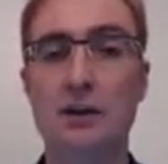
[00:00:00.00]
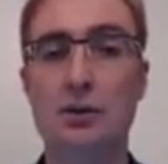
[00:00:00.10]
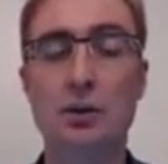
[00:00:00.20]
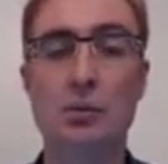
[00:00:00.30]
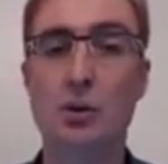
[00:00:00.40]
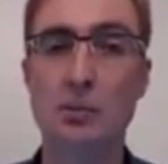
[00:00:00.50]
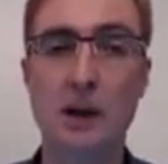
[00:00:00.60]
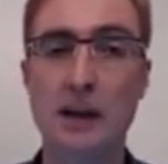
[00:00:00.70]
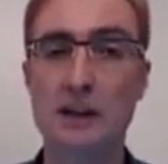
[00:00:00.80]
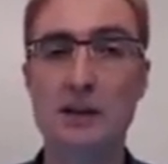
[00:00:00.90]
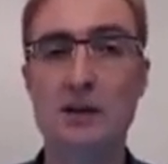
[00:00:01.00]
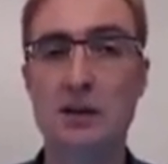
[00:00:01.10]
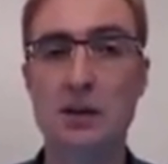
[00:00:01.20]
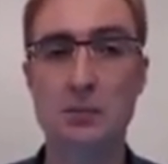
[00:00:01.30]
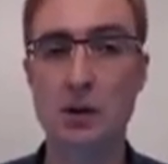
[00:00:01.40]
two or more parties
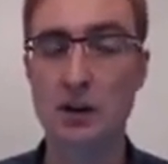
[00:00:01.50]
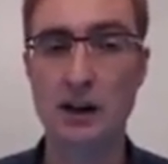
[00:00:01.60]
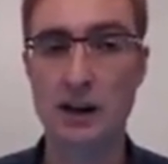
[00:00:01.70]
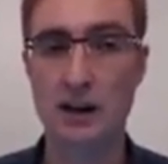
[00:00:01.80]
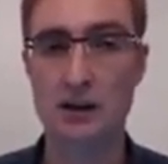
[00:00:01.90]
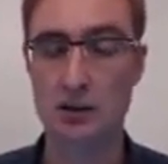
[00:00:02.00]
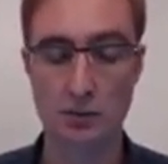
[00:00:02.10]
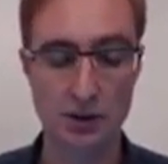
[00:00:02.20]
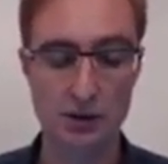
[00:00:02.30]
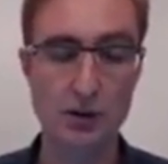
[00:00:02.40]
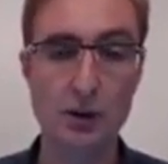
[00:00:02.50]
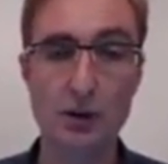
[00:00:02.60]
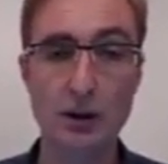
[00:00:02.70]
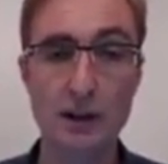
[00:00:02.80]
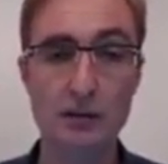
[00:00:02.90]
are communicating, so we need to
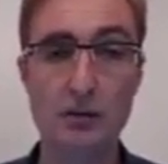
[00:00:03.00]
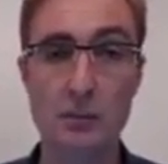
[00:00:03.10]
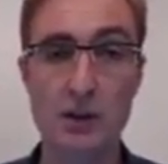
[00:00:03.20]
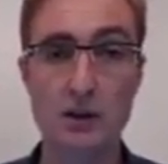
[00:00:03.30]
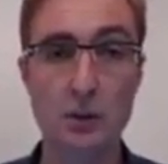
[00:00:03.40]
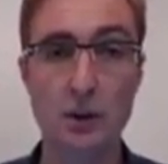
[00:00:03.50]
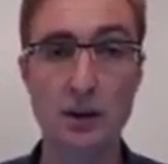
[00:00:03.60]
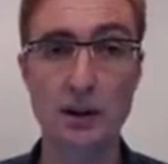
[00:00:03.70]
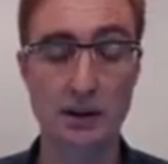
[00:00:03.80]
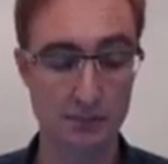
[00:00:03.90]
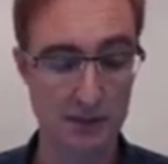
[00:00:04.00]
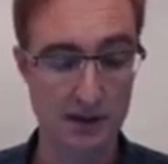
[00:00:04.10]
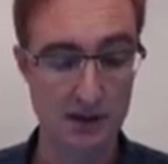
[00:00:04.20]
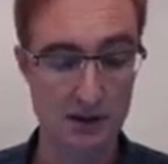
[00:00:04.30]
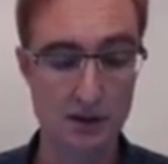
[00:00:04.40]
turn around information quickly.
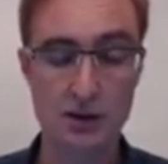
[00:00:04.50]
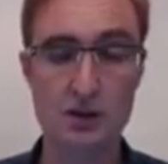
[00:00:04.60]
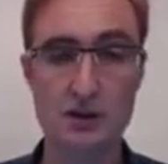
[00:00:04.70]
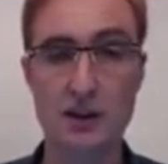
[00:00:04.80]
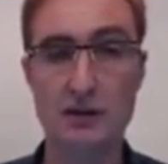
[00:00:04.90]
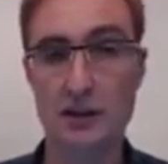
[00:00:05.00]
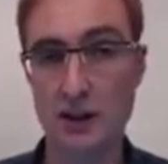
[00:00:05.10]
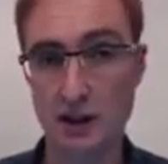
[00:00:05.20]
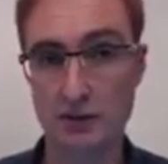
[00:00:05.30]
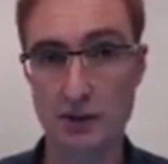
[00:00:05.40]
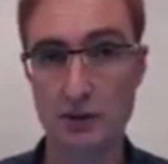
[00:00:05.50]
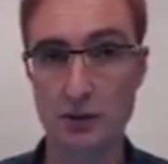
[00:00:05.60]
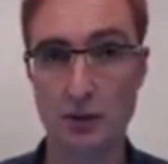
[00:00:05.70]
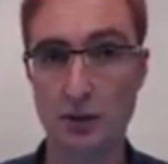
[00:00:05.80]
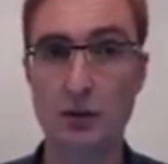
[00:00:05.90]
You could just think of a telephone
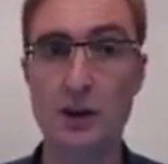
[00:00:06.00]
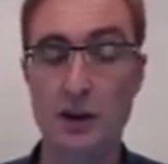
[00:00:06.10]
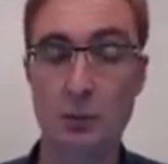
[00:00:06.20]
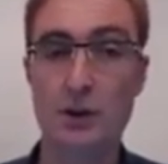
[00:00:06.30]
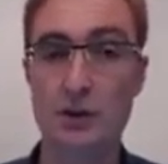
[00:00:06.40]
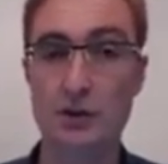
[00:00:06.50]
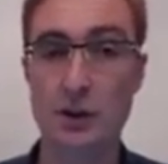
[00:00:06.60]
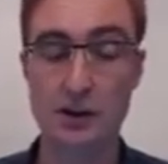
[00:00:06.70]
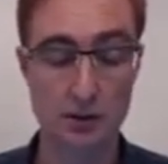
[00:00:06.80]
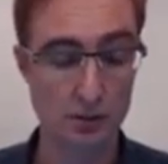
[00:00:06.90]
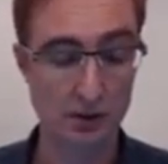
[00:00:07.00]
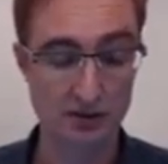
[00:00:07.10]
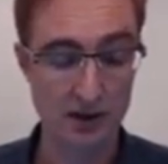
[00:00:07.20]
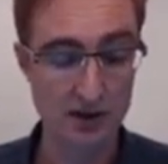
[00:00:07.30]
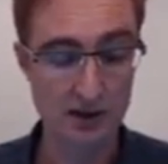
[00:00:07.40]
call. We're just trying to do it
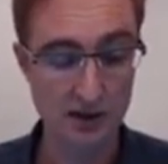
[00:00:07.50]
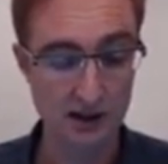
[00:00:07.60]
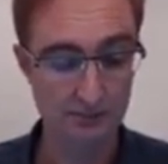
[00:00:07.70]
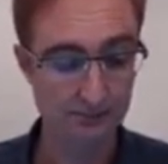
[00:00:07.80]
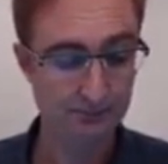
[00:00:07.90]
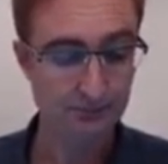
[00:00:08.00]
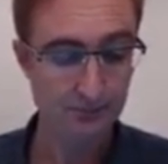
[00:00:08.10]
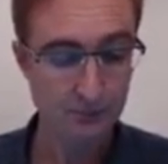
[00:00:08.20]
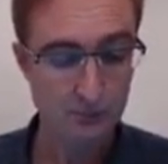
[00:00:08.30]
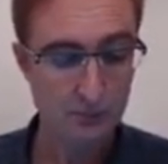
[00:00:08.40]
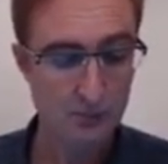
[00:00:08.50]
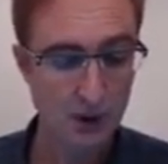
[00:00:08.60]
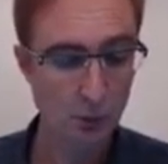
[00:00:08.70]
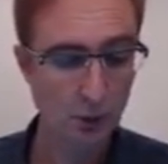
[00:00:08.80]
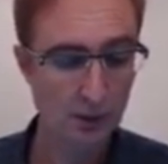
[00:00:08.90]
over the internet.
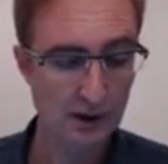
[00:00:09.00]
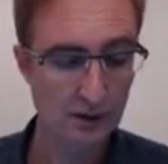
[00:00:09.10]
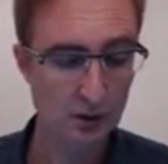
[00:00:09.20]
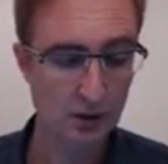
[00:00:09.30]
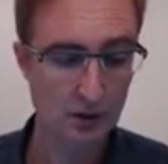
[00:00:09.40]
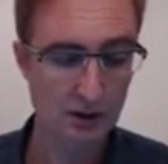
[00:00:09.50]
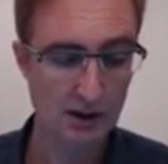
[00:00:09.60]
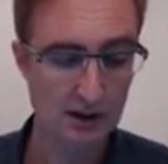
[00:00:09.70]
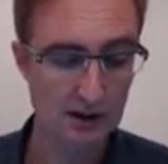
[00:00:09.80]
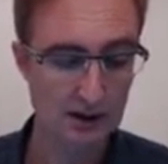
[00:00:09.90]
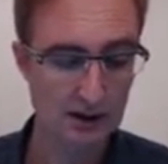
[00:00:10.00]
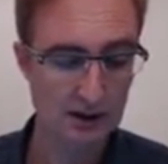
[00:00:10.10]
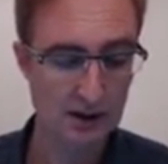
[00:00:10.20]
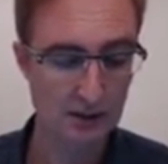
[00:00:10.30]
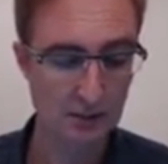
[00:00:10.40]
What we're going to talk about in this
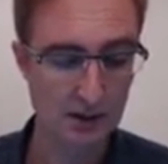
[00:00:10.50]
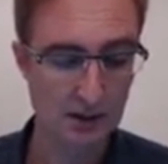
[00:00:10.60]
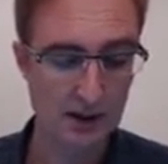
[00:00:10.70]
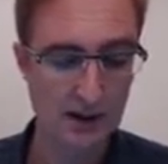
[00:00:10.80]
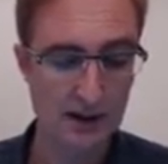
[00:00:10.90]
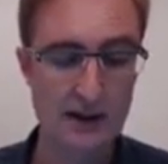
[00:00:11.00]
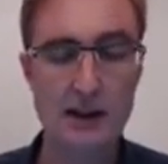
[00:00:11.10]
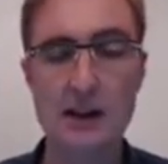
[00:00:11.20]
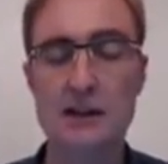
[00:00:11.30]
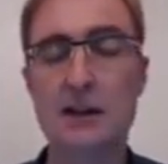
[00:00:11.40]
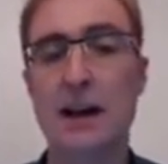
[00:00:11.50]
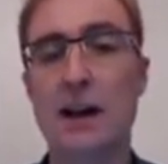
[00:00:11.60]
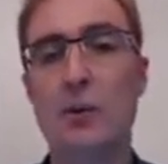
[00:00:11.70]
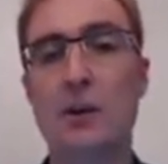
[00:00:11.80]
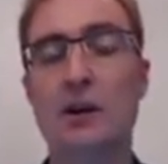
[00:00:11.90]
segment is
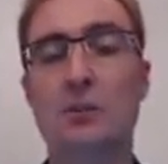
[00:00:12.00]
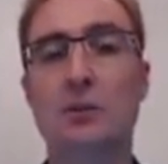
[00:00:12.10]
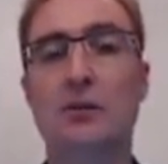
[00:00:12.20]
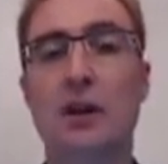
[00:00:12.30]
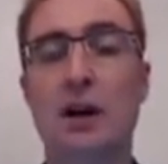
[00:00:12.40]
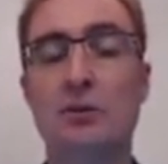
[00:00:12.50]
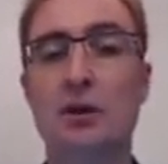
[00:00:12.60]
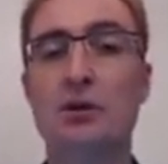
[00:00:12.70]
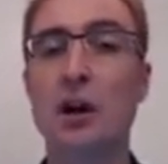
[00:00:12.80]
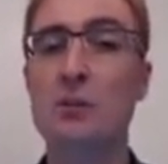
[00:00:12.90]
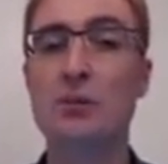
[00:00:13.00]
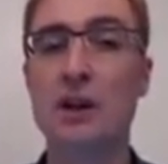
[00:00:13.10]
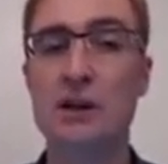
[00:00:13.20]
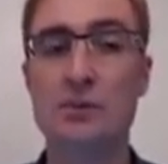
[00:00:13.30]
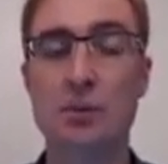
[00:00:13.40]
how we can provide real-time
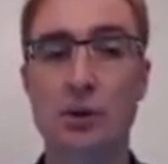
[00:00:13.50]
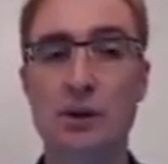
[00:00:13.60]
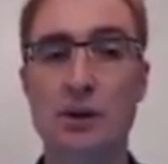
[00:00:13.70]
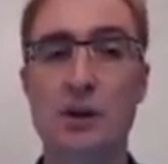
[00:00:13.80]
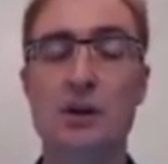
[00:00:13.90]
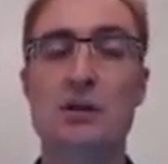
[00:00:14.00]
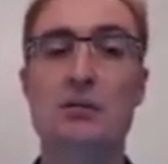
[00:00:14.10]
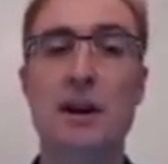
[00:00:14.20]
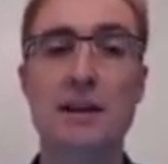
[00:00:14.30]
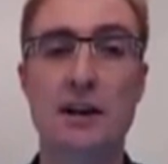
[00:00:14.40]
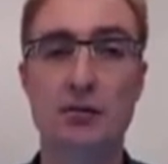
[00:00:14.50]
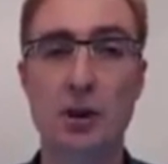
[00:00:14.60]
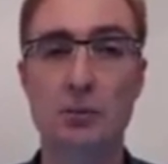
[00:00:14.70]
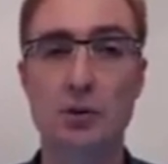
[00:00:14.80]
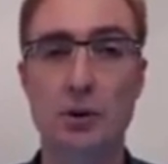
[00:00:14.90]
transport to run that
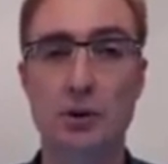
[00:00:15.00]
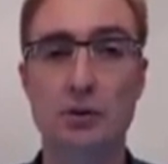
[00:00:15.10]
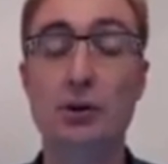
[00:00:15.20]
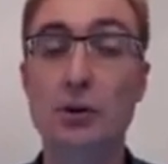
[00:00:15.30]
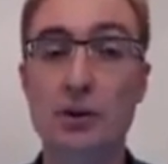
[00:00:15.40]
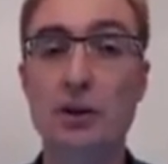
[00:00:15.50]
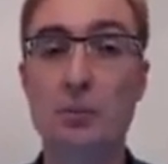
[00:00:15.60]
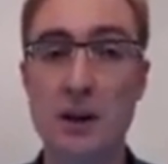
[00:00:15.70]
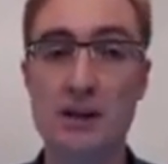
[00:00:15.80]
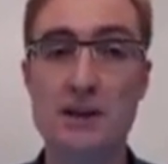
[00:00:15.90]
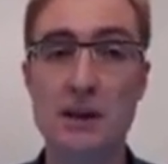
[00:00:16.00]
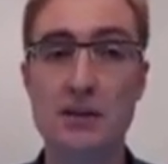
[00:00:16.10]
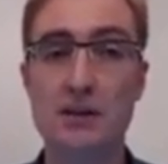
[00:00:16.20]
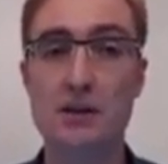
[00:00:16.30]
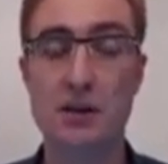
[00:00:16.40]
VoIP call using the best
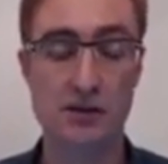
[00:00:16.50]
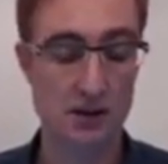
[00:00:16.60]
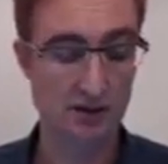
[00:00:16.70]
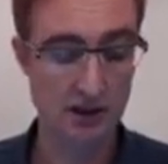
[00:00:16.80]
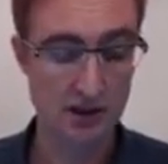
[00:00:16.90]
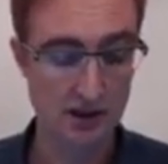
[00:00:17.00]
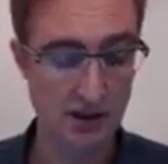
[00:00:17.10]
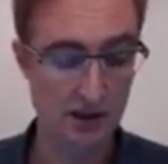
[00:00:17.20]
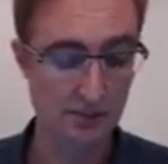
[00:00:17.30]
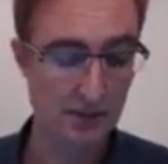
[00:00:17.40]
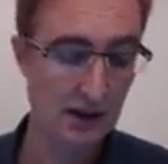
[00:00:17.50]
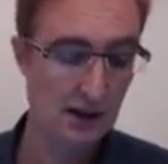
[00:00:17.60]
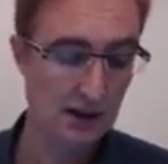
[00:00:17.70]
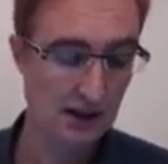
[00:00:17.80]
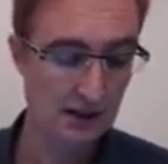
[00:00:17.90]
effort service of the internet.
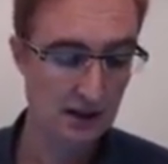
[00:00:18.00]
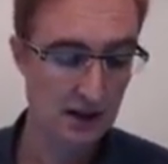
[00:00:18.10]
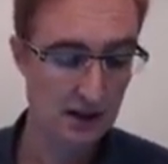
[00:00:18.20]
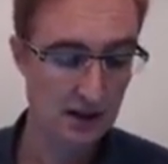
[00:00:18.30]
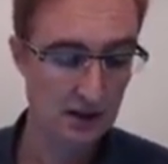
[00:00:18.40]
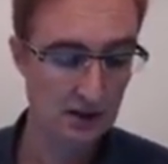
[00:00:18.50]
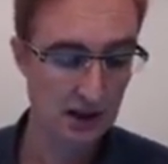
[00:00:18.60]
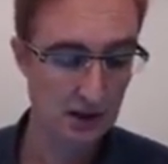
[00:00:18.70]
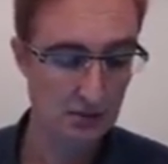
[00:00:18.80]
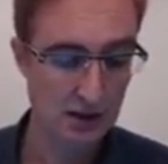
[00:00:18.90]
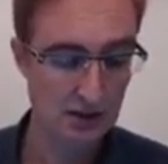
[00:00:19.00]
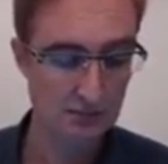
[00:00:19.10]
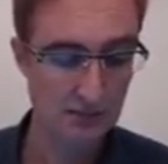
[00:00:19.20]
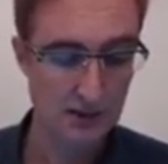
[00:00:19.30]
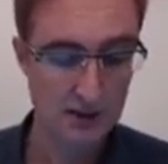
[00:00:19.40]
And the technique I'll tell you
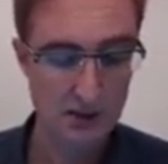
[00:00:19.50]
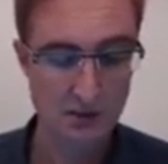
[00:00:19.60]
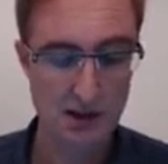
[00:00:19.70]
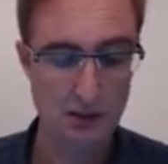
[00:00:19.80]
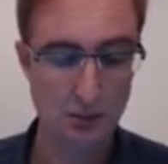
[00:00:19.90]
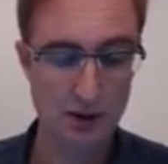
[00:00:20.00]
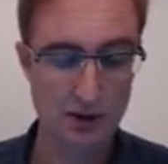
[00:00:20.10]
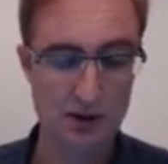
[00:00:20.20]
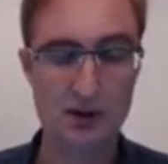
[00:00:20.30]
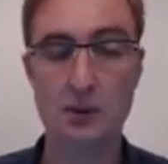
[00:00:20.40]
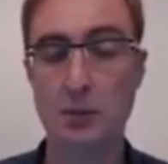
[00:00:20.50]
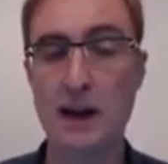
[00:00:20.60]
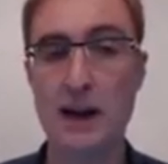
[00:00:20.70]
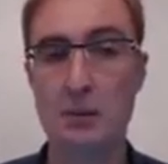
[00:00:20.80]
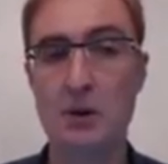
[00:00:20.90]
about to make it work is the
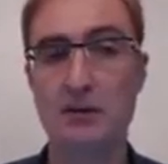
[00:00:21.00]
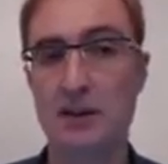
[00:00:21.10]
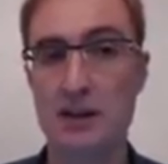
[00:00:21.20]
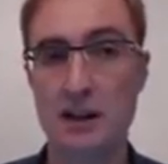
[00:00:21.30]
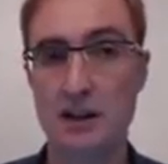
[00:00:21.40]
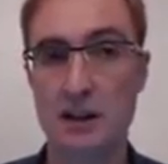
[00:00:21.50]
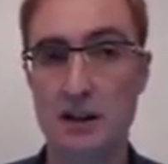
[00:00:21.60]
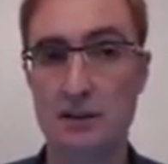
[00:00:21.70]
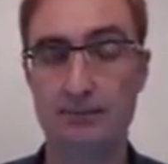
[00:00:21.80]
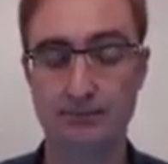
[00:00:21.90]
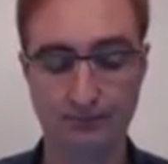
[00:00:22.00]
playout buffer technique.